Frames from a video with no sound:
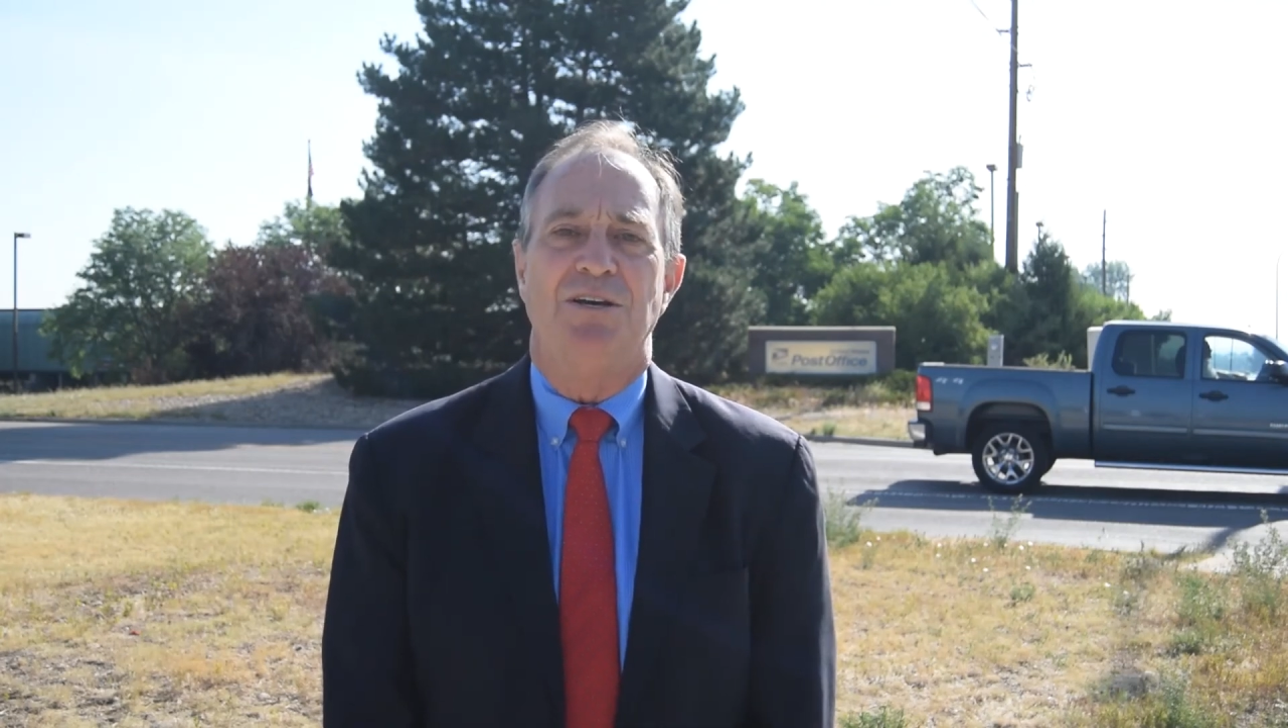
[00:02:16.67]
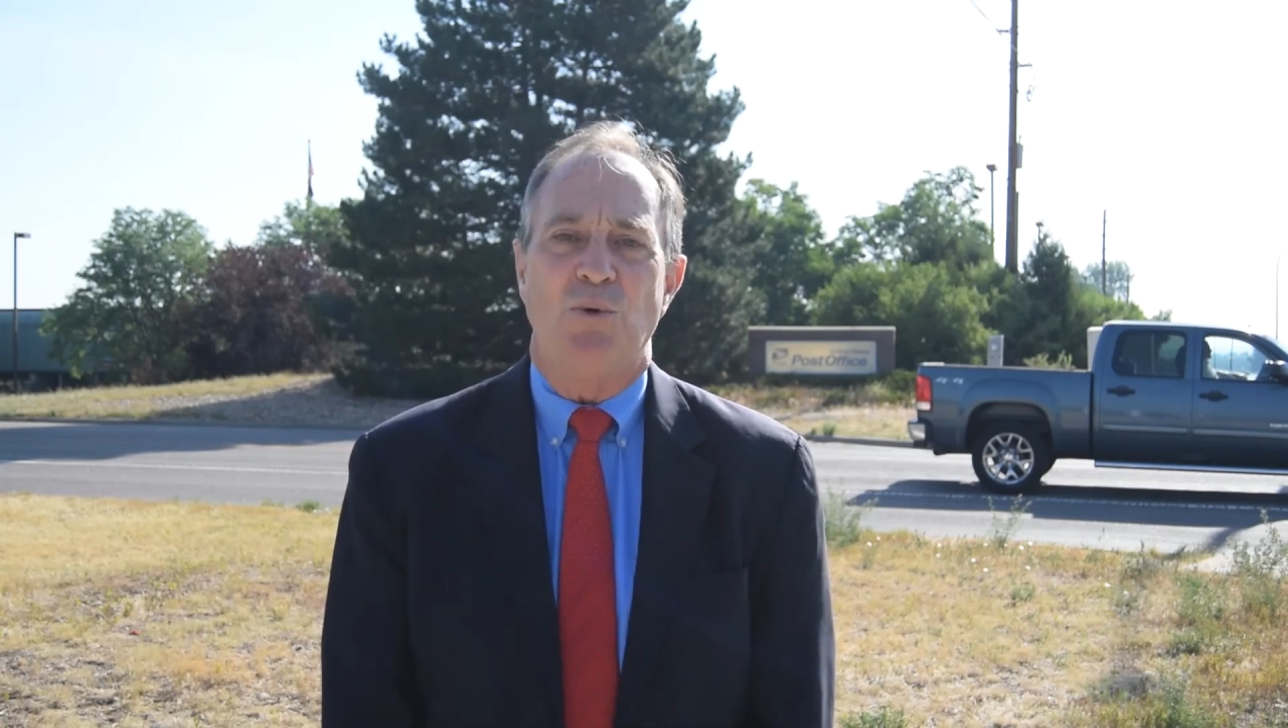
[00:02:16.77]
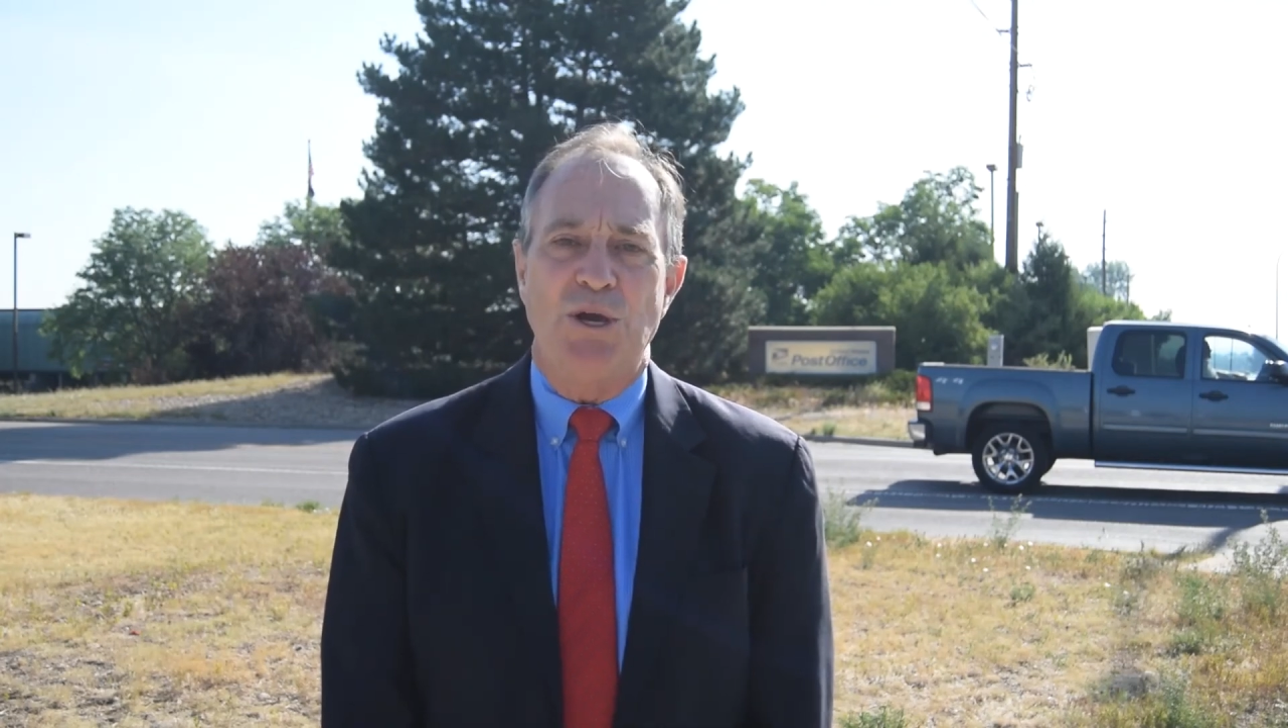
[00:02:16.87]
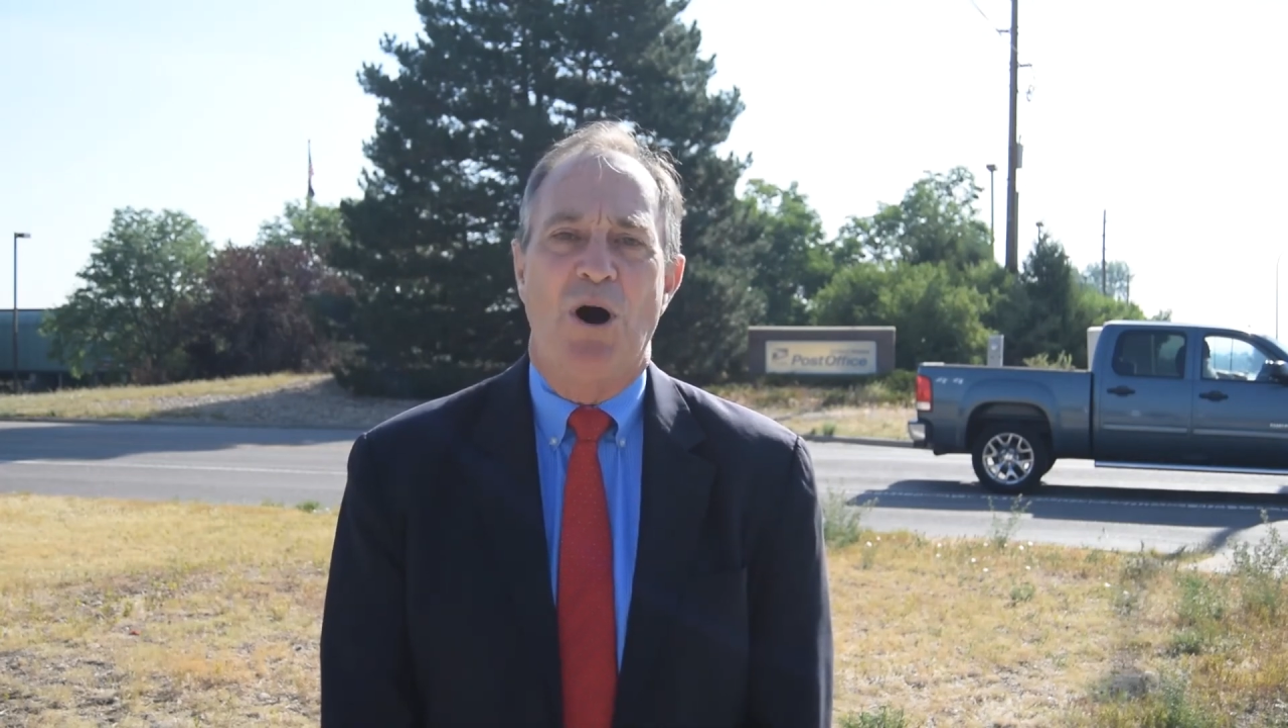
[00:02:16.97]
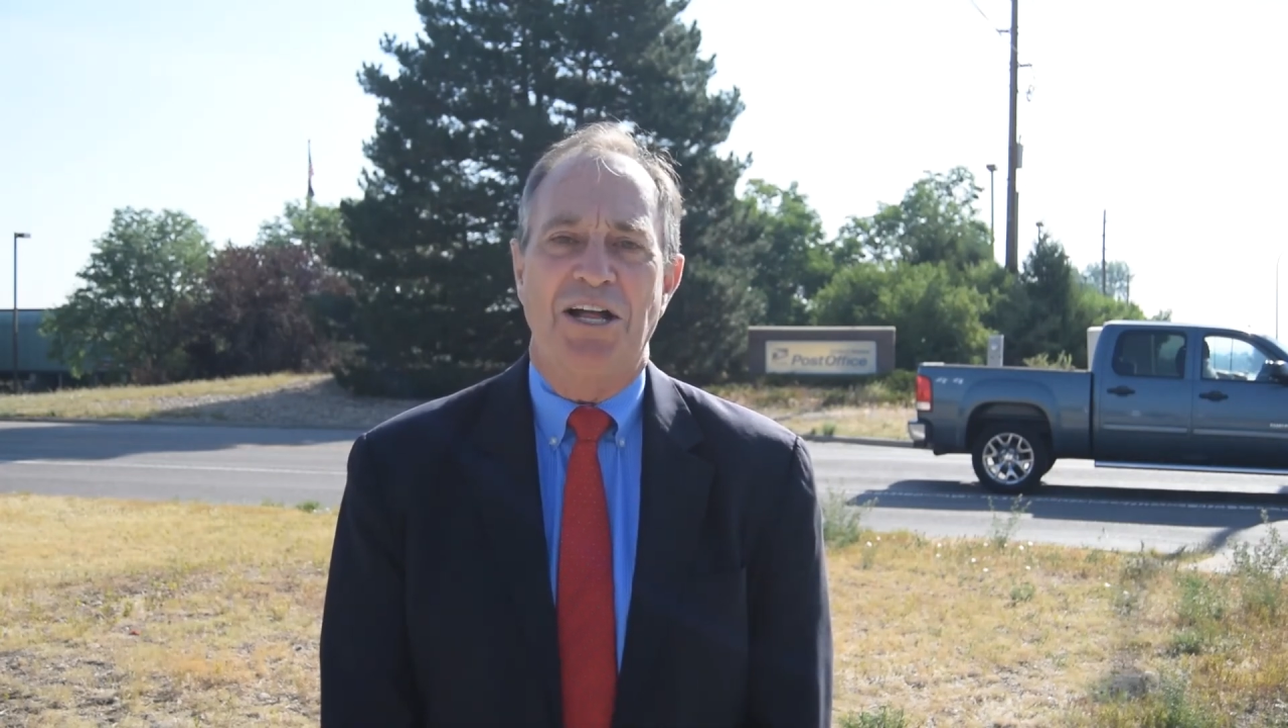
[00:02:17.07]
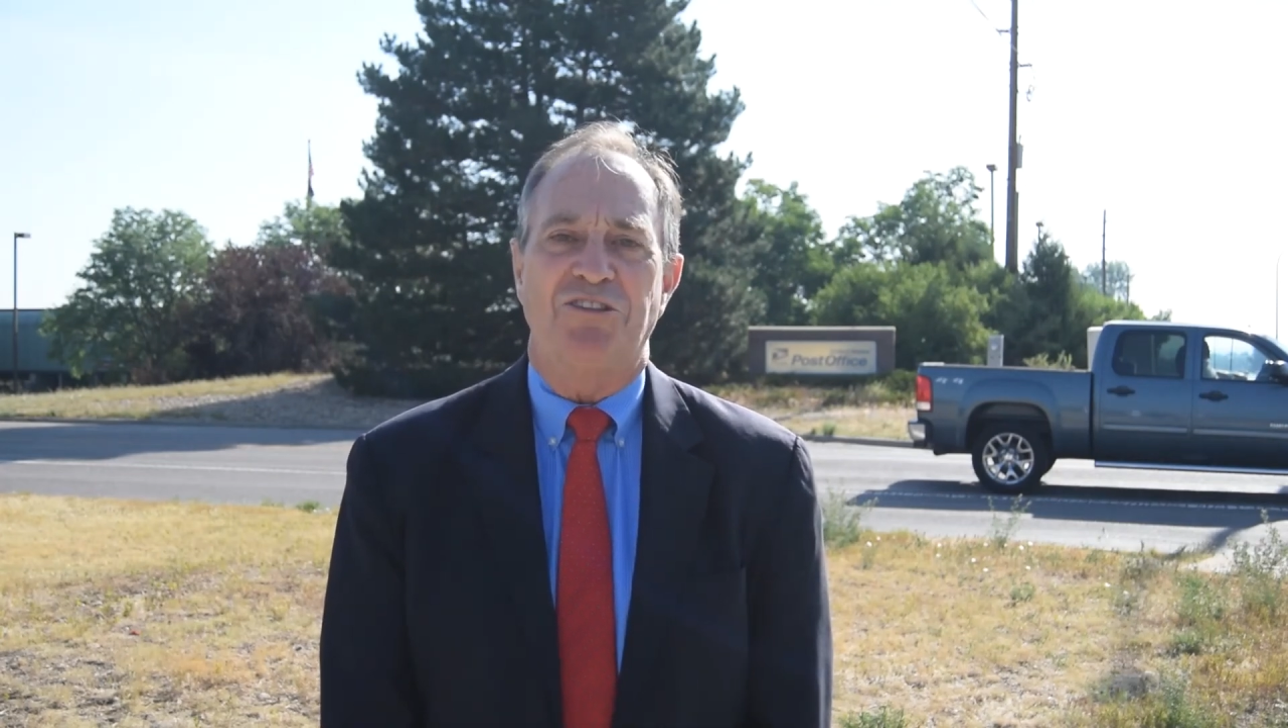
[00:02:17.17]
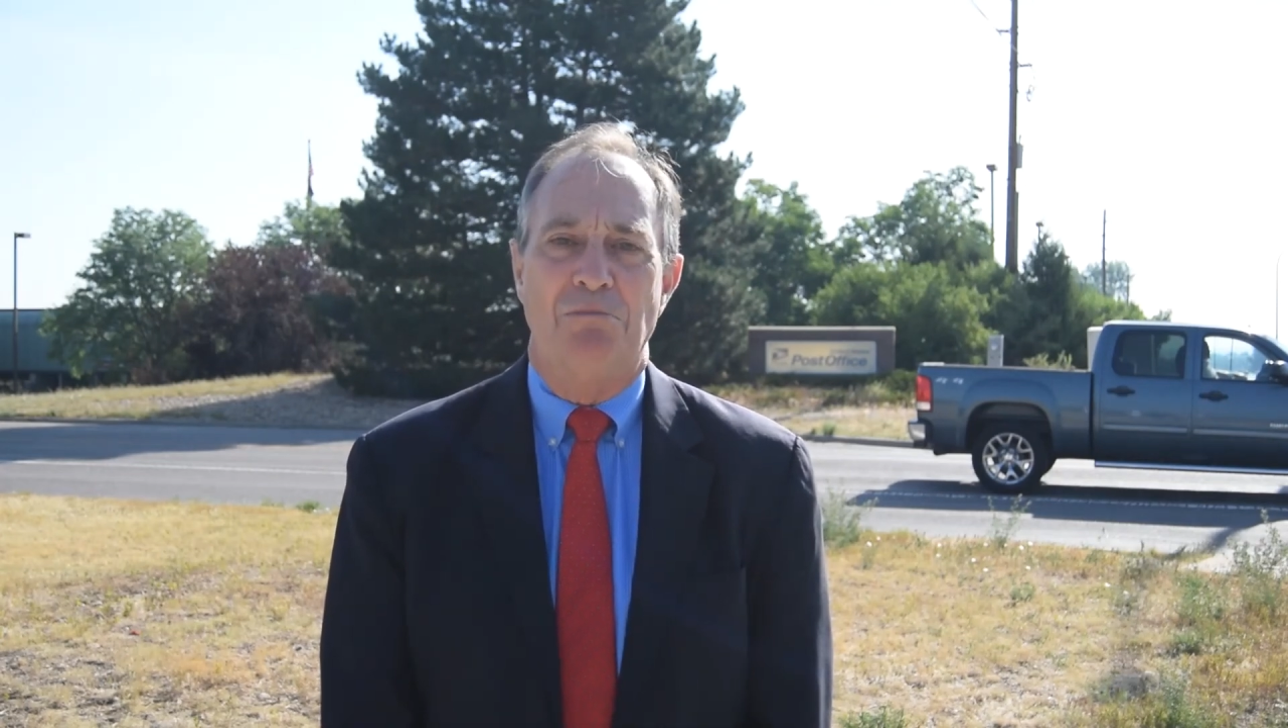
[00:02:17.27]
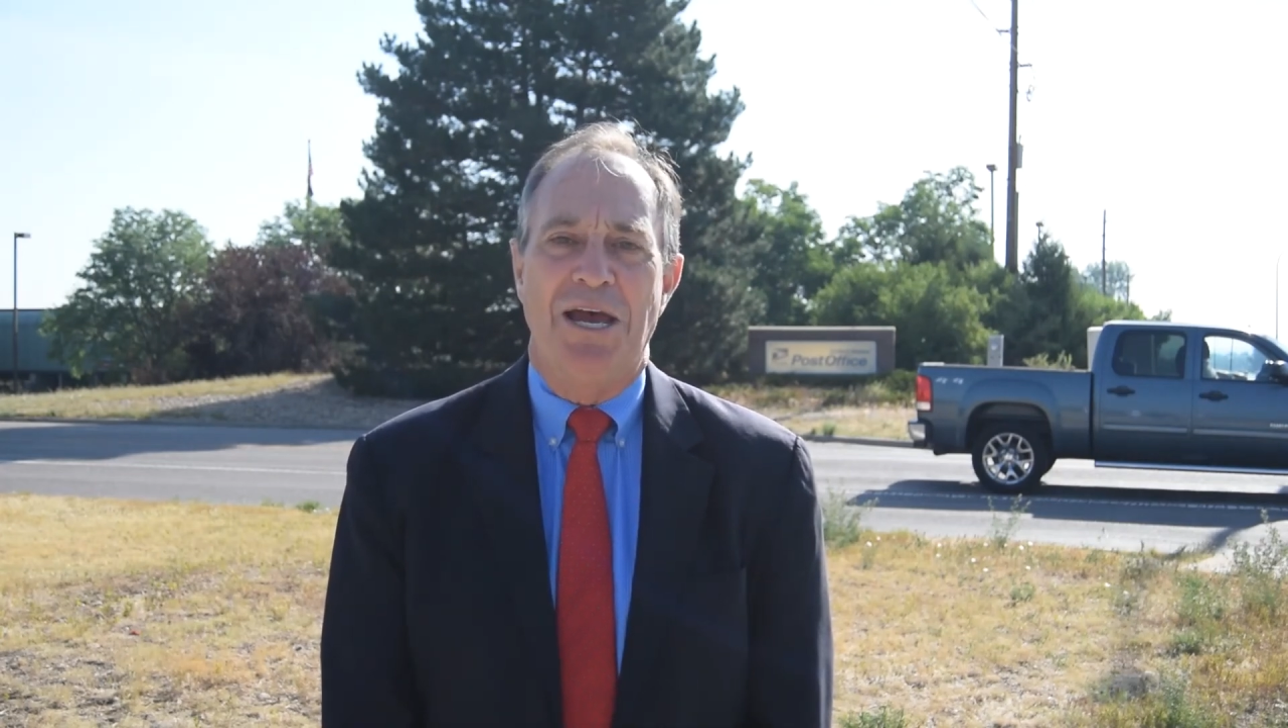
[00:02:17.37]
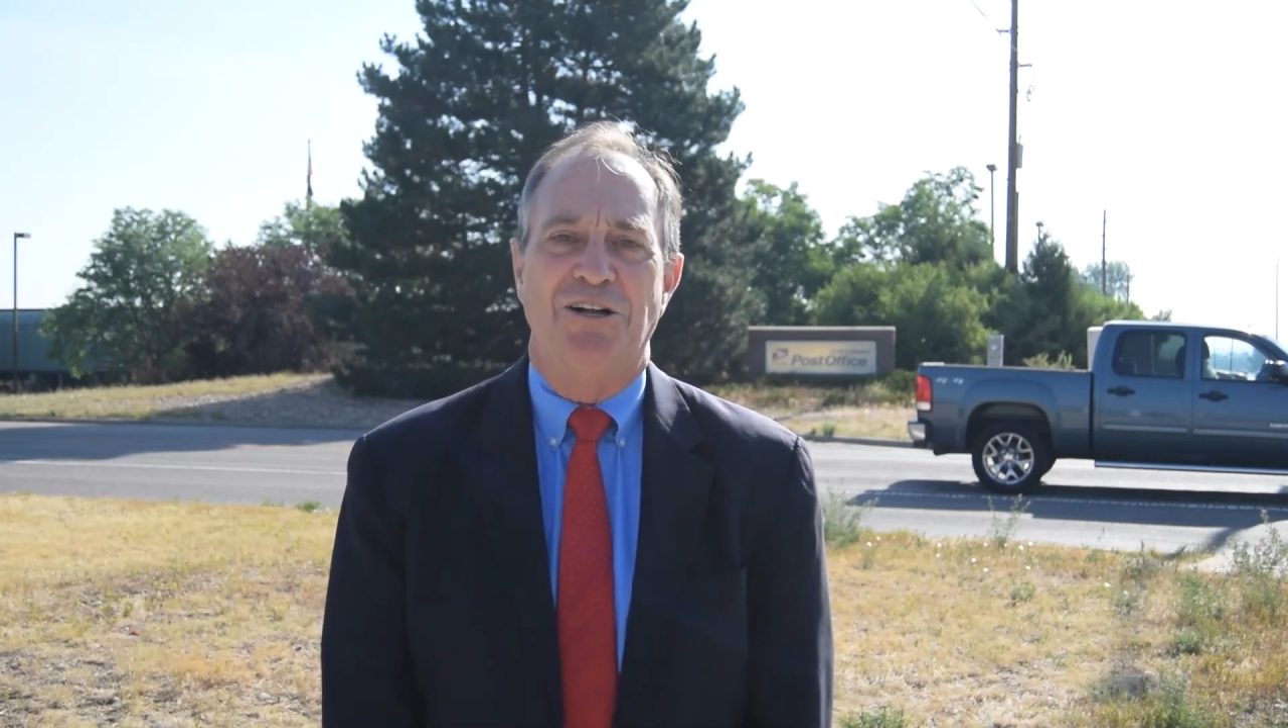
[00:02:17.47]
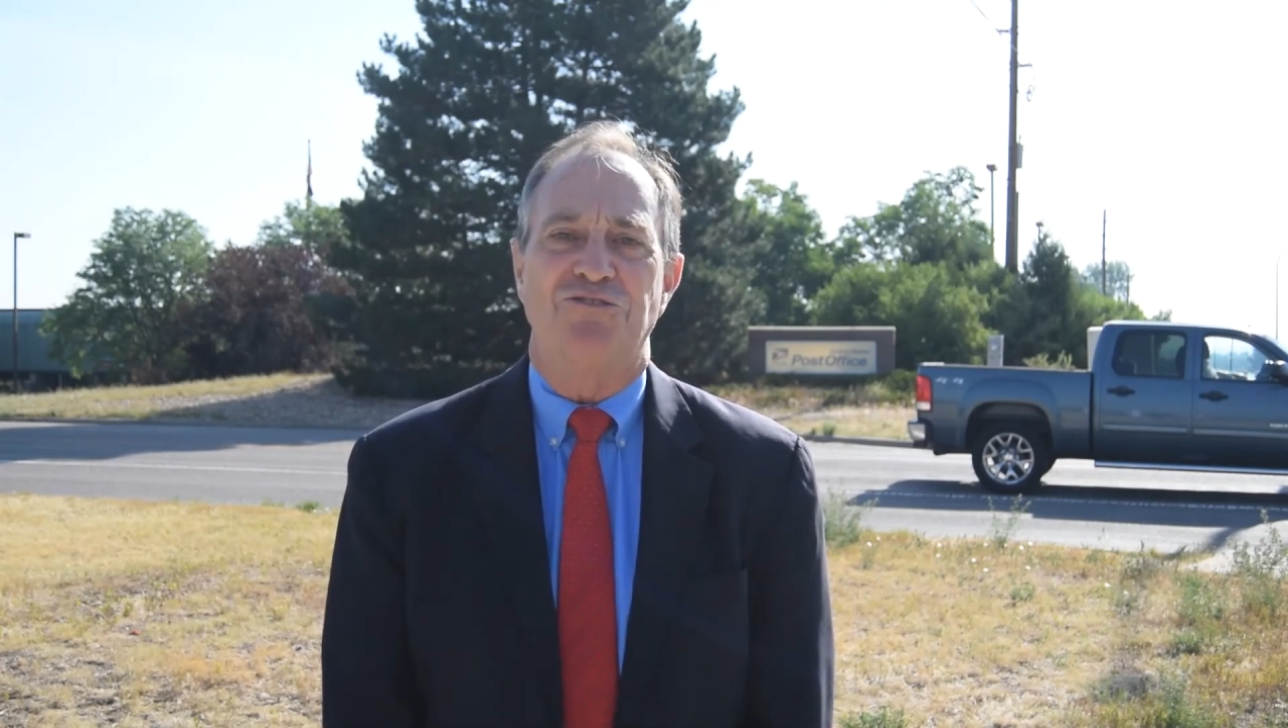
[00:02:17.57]
We want the
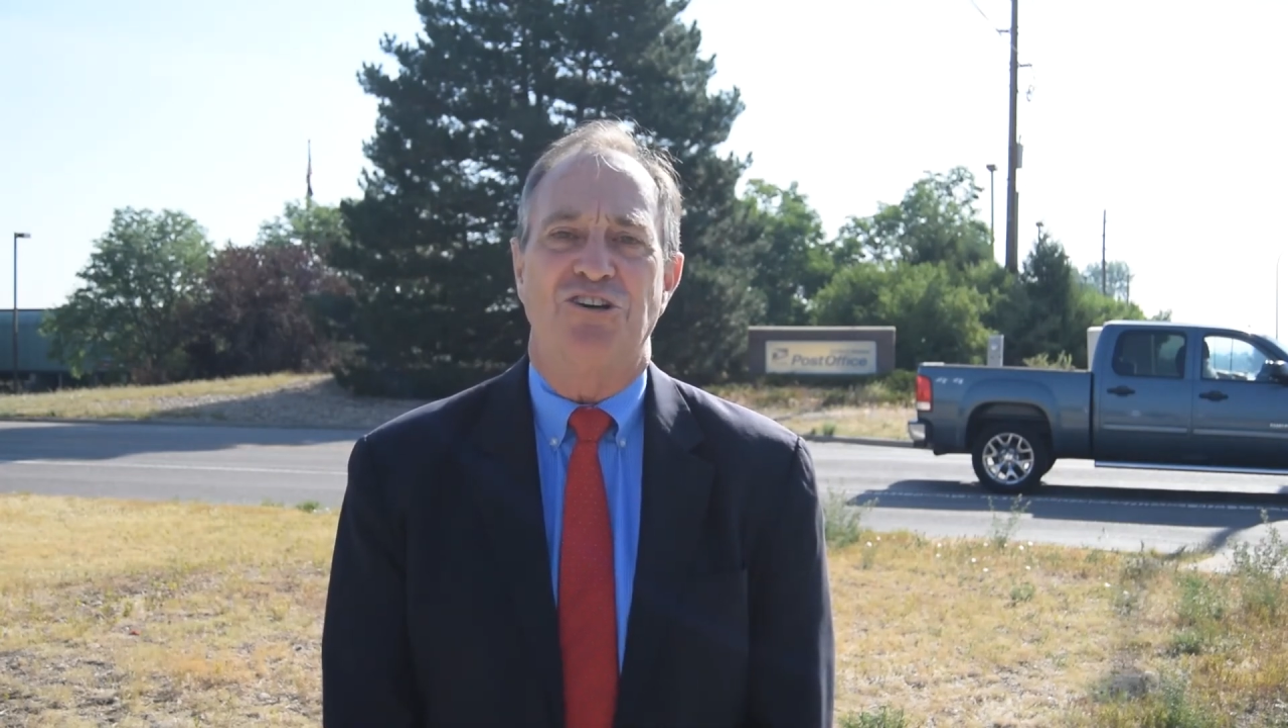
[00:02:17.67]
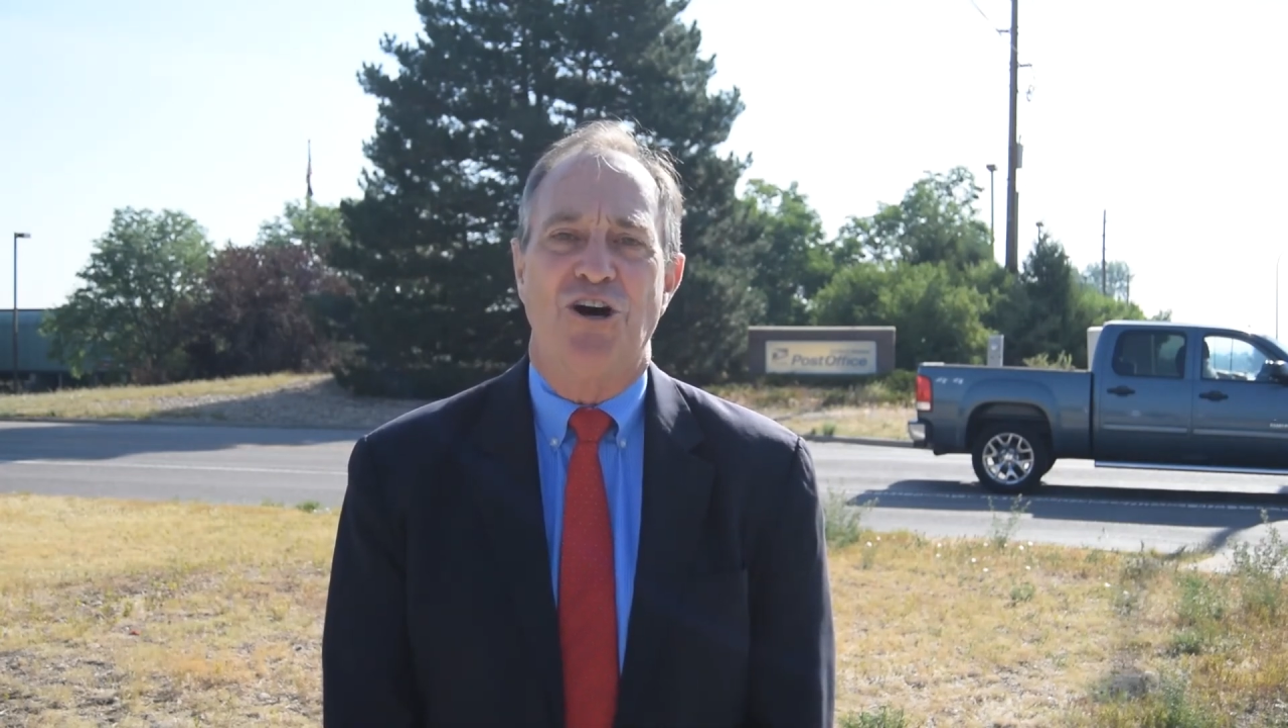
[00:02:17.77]
mail to